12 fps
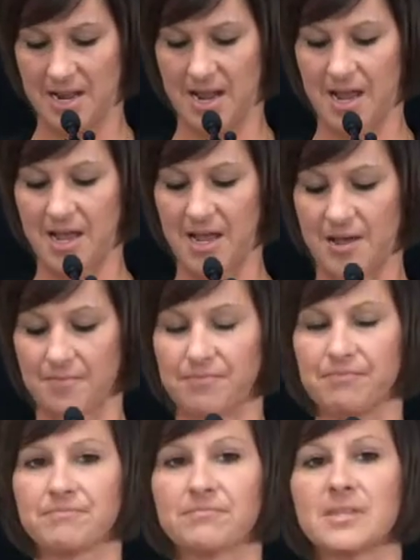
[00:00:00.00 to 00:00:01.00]

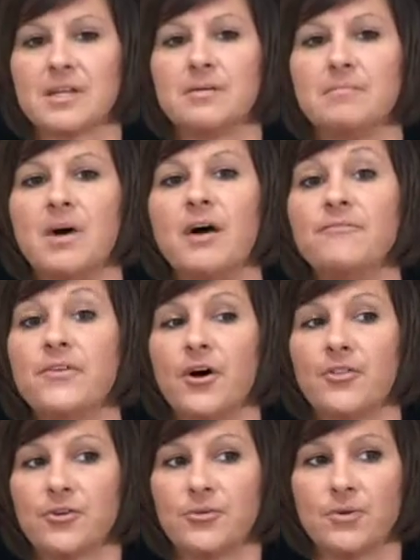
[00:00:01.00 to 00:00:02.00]
My
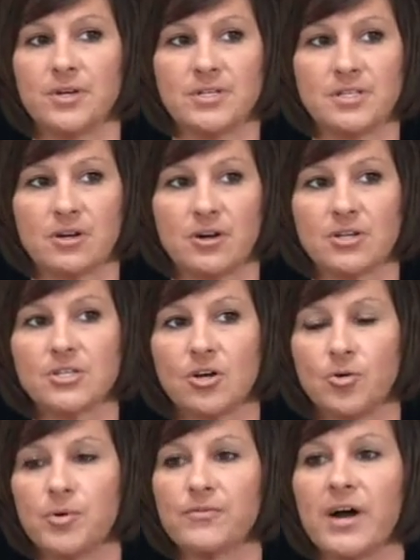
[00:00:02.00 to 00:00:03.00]
father was our
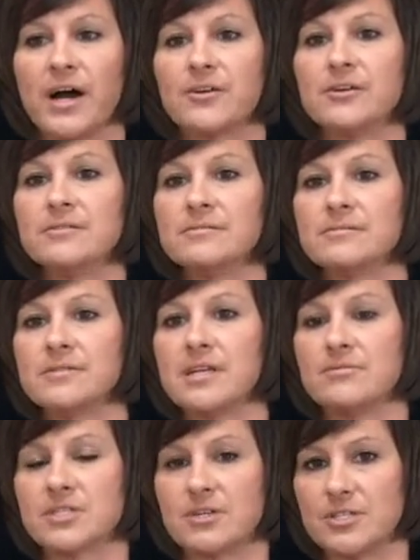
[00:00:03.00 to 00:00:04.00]
sole provider.
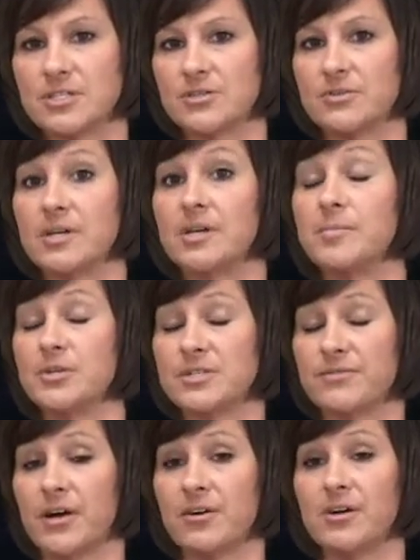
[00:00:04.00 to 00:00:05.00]
He was also an
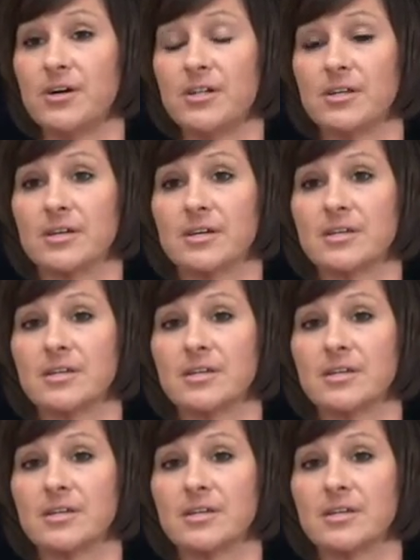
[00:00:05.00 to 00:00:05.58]
abusive alcoholic.